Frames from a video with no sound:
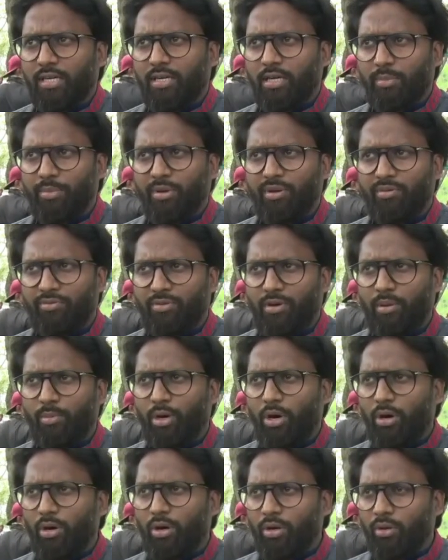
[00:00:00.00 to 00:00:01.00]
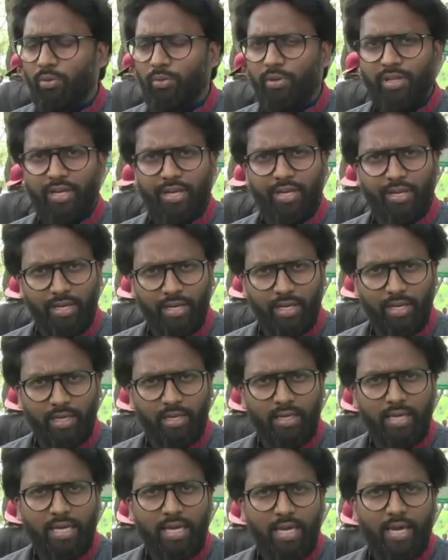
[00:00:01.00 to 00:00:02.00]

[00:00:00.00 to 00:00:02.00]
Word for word: are coming from all over the India